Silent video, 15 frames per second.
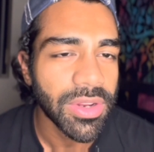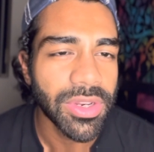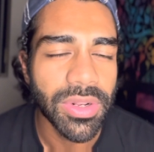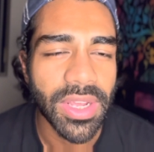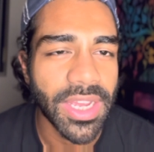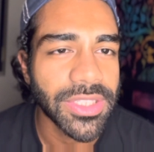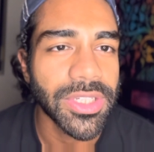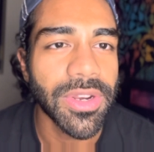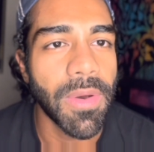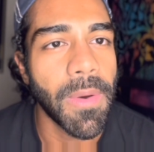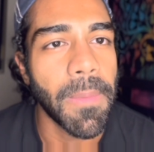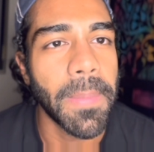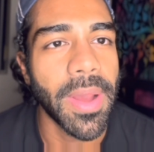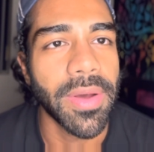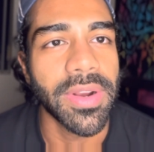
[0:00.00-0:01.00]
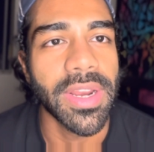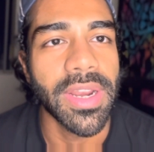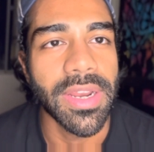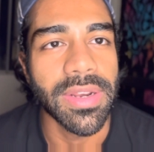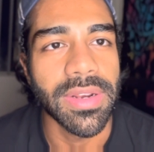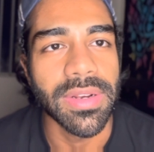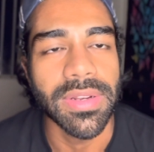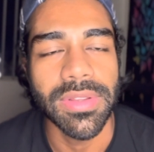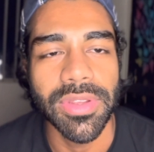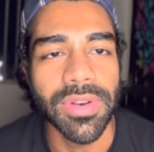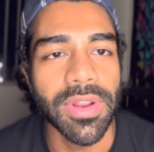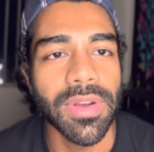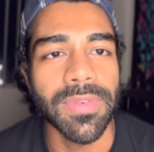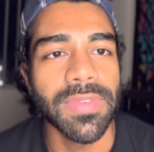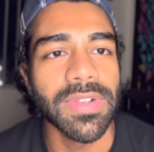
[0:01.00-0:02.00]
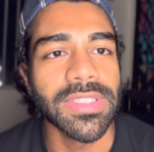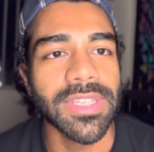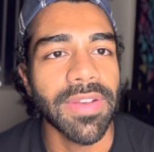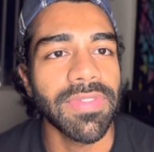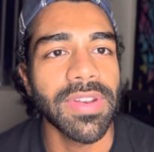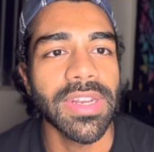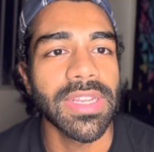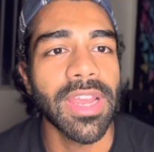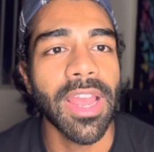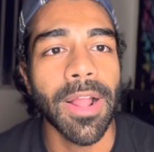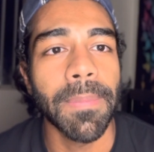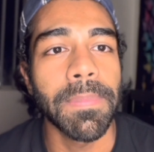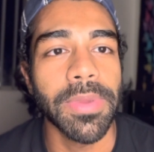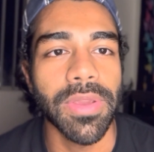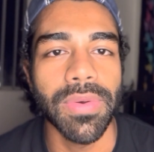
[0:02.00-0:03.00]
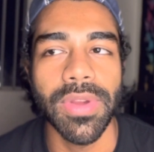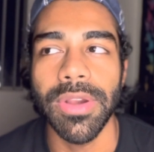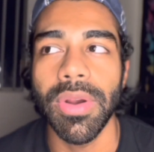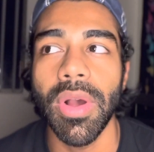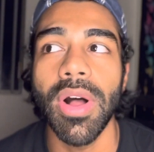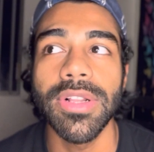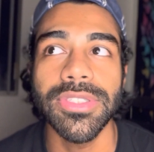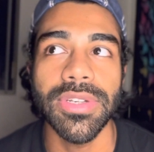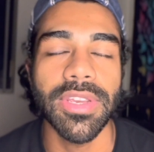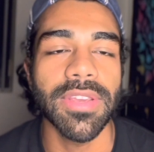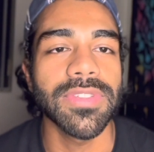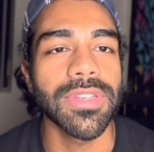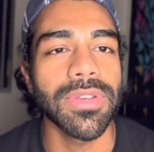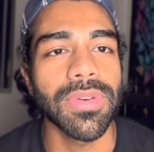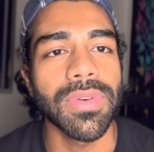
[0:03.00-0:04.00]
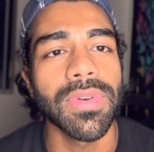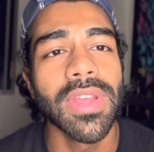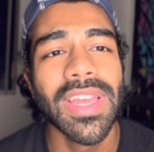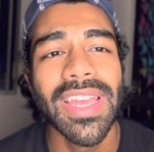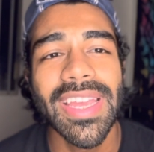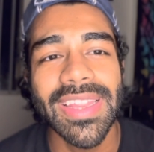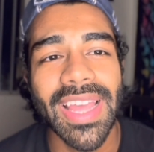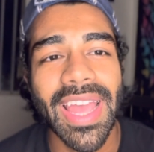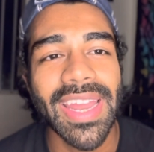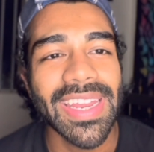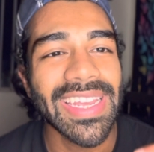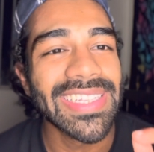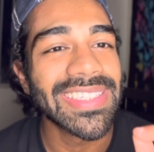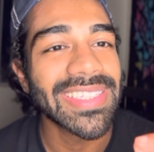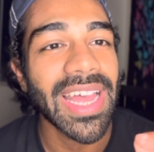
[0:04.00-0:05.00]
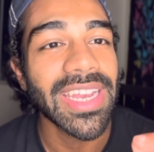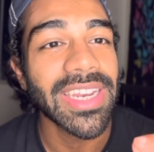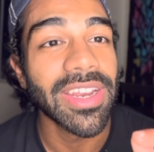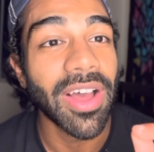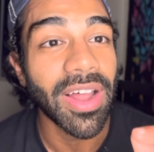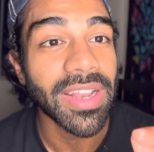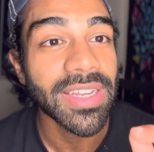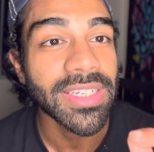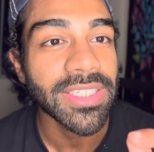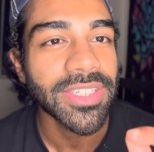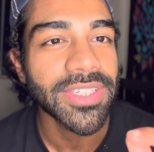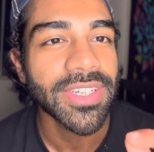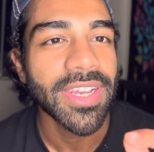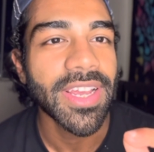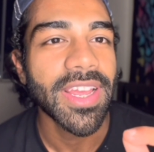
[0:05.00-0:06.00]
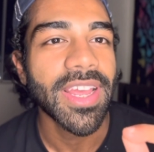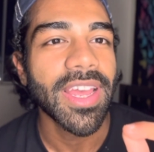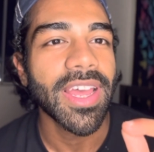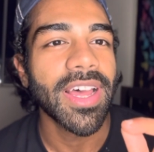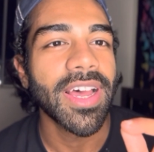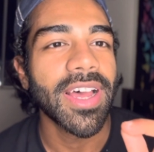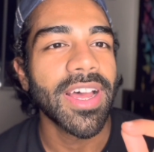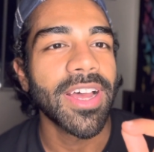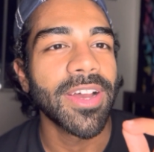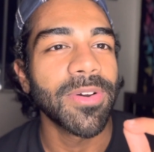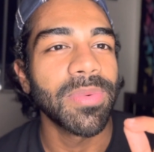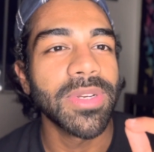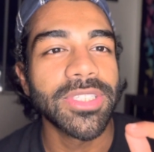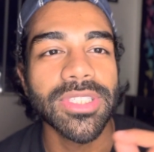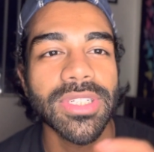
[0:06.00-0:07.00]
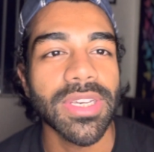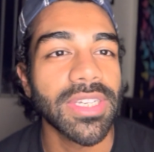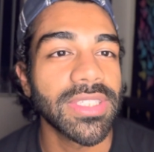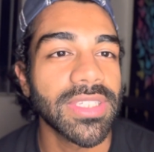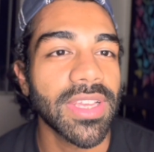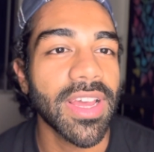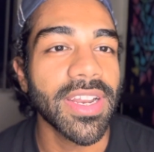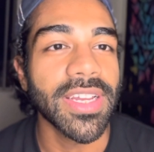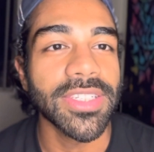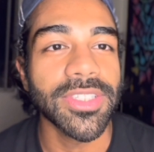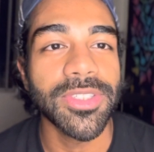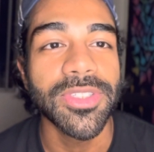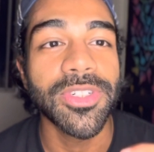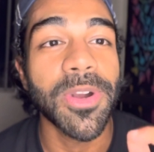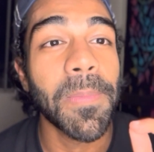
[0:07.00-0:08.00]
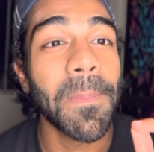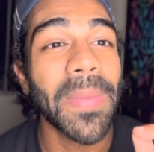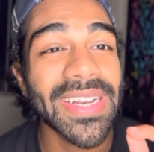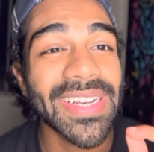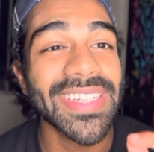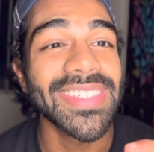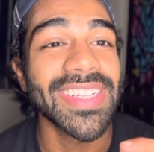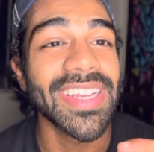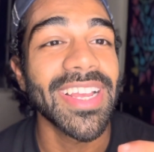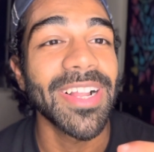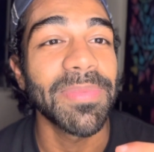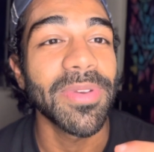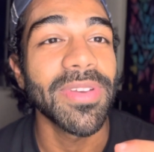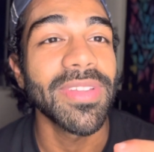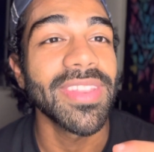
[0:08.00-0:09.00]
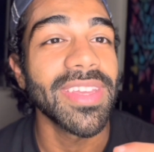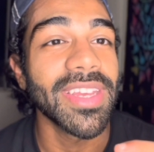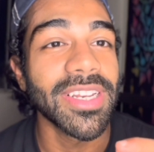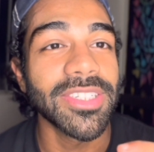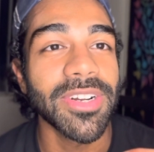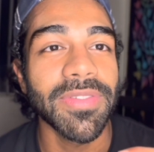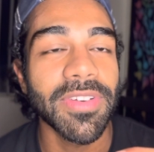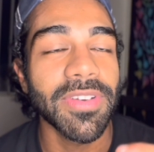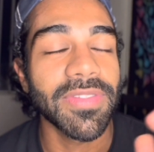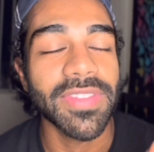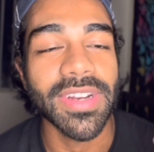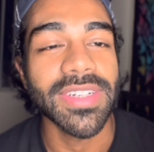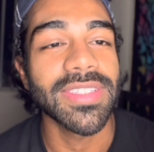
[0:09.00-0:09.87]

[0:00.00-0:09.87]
get to know about it, and it will definitely help you. It also gives you that inside knowledge, which is gonna tremendously help you in the interview if there's